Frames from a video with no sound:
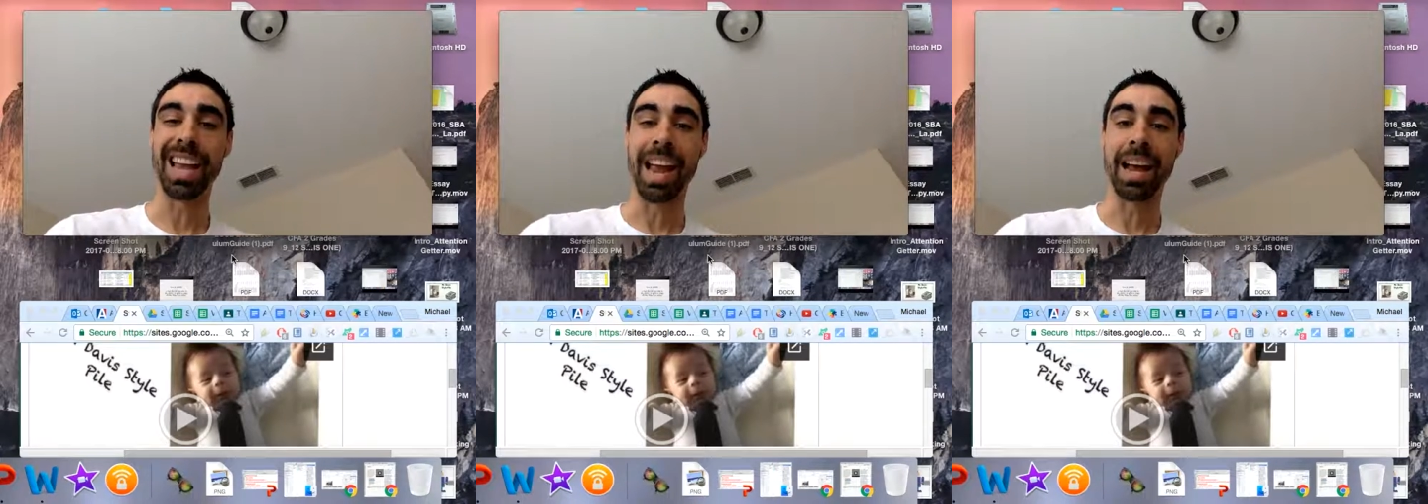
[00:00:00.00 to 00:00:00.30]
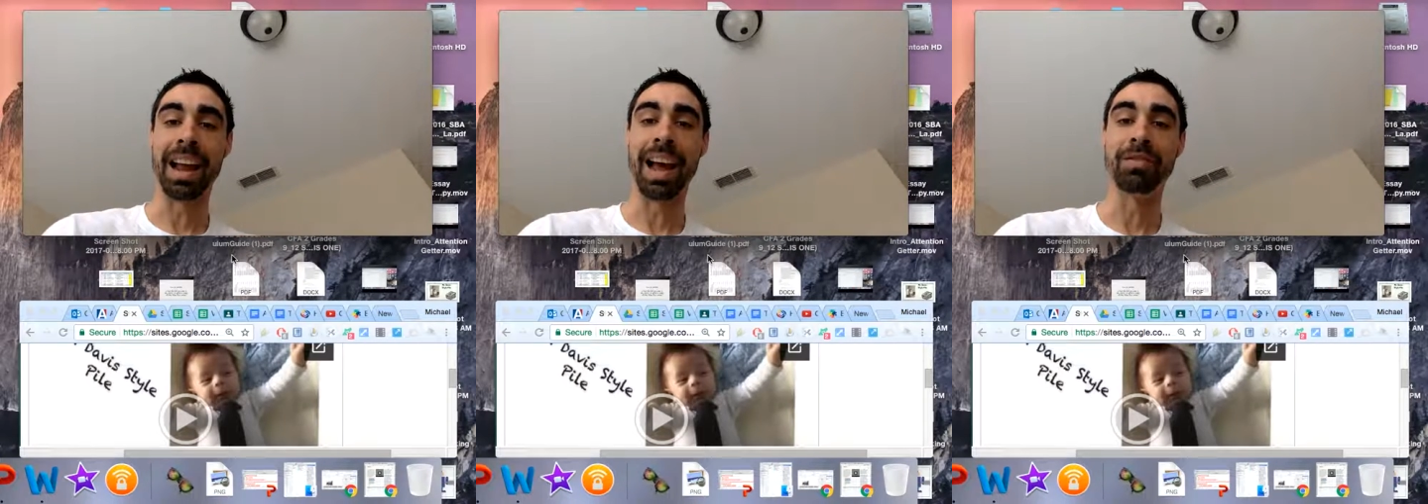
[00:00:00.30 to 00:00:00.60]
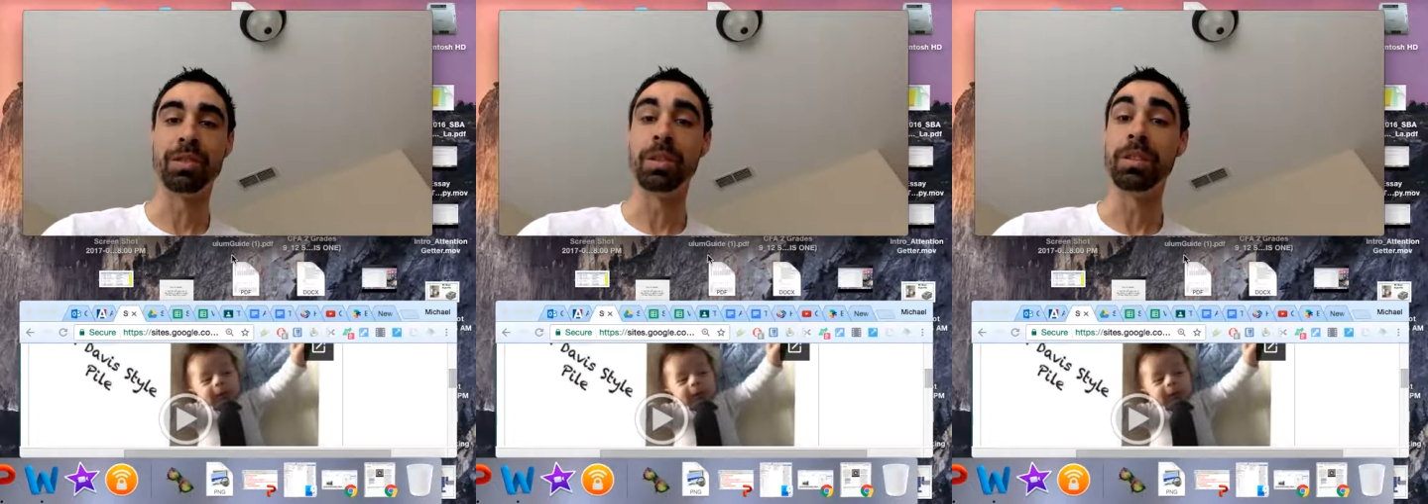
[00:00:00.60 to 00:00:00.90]
and
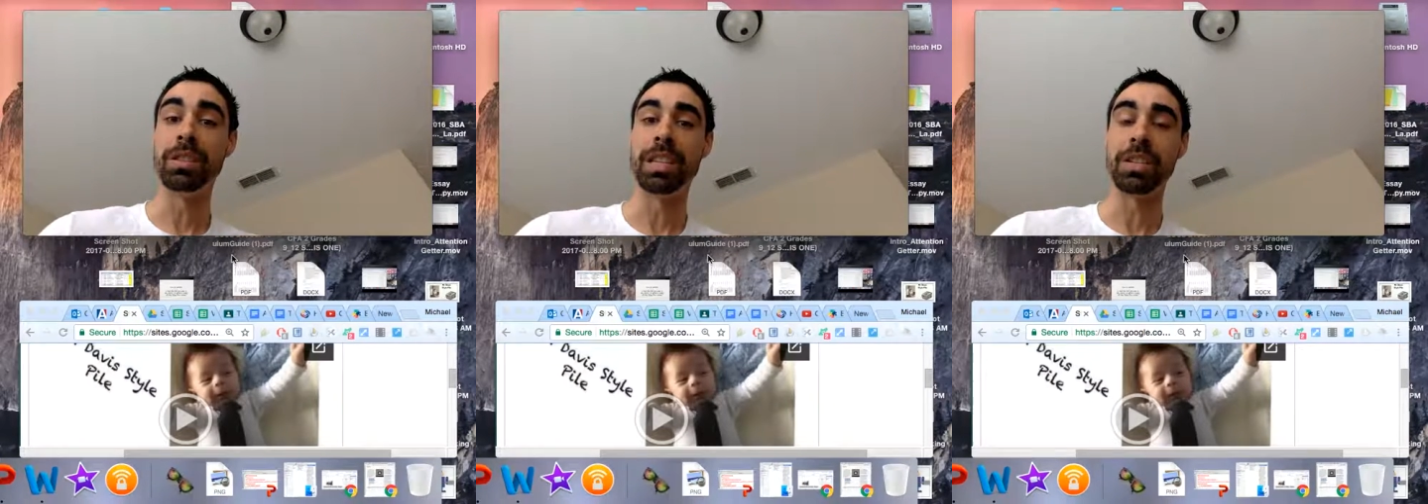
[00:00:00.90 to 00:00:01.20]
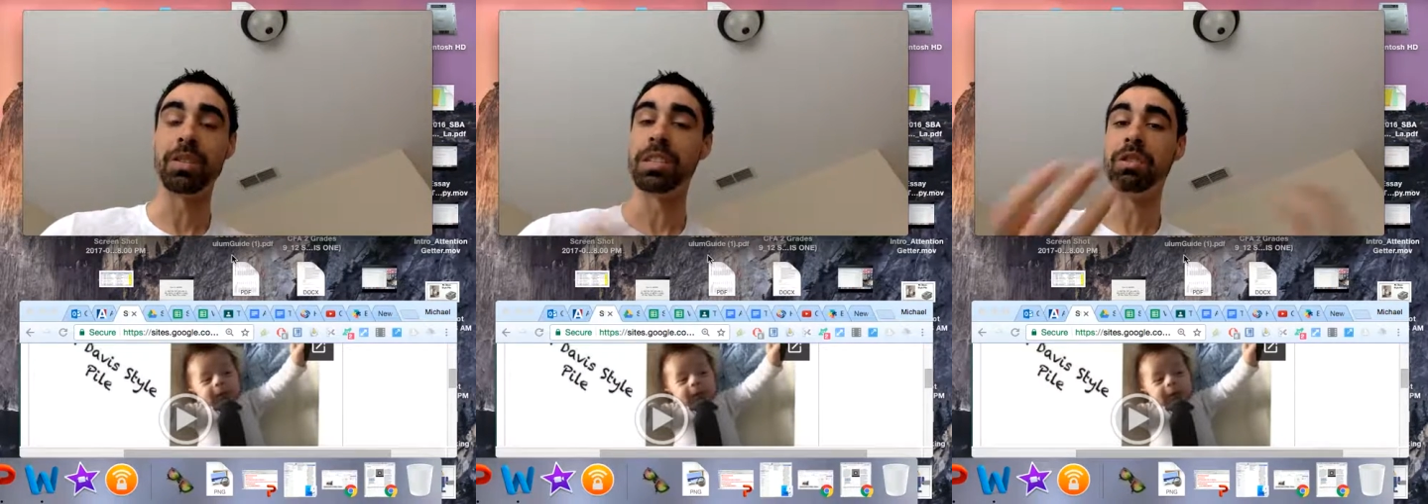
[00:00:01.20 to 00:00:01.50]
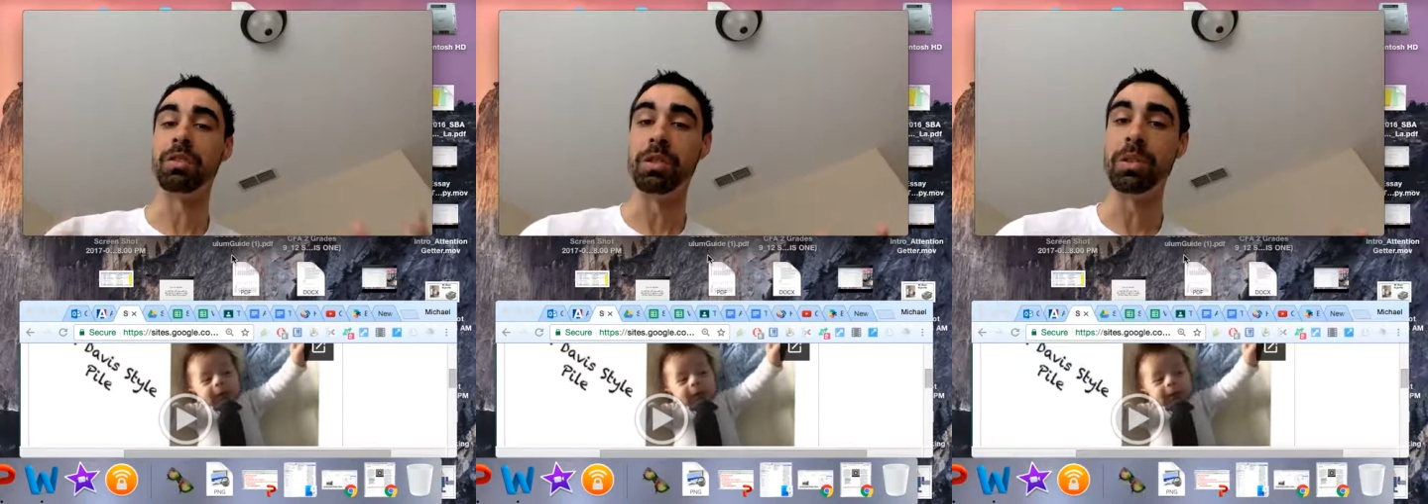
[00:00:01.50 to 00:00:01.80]
have teachers
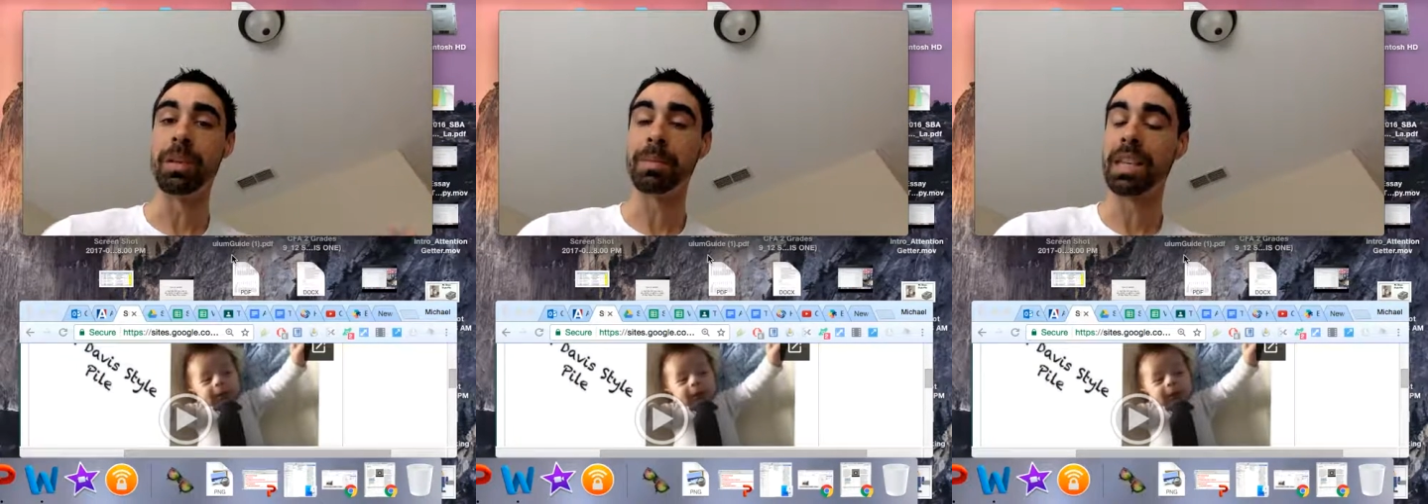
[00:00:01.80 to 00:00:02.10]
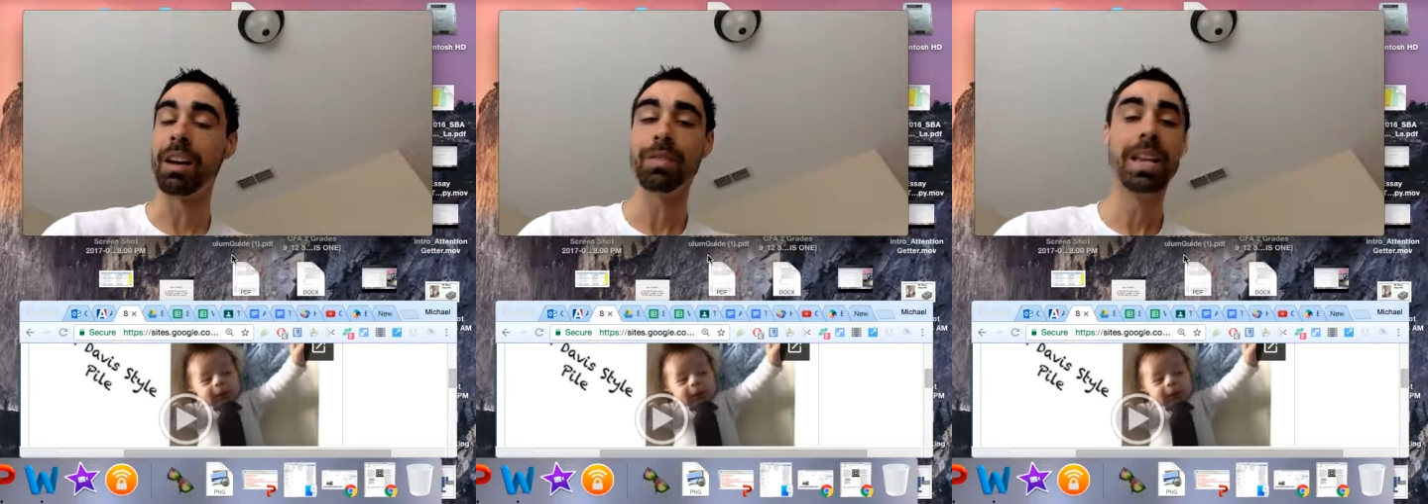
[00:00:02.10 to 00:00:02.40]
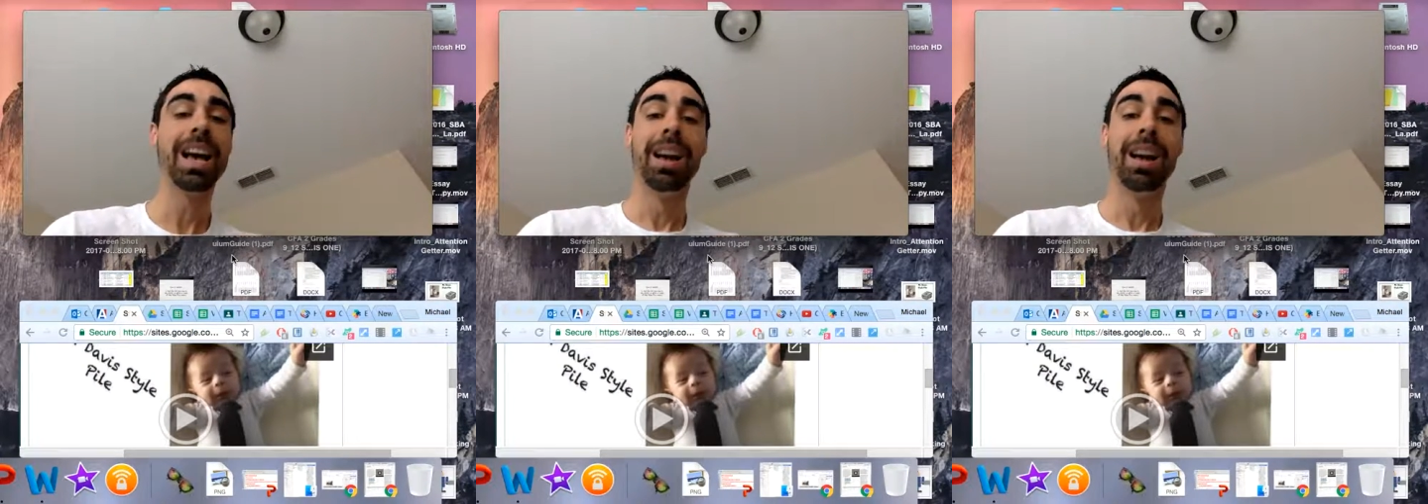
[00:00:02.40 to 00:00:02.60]
introduce themselves,